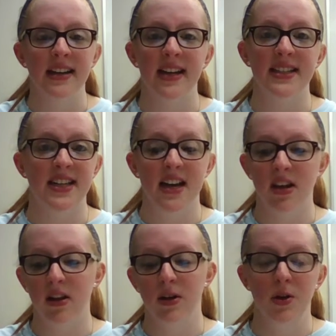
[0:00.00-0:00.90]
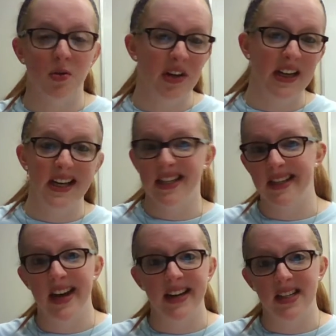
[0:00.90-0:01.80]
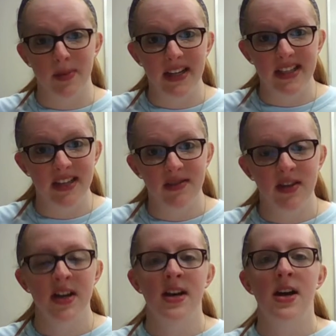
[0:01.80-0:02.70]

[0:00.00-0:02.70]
And let's say the glue really isn't that expensive.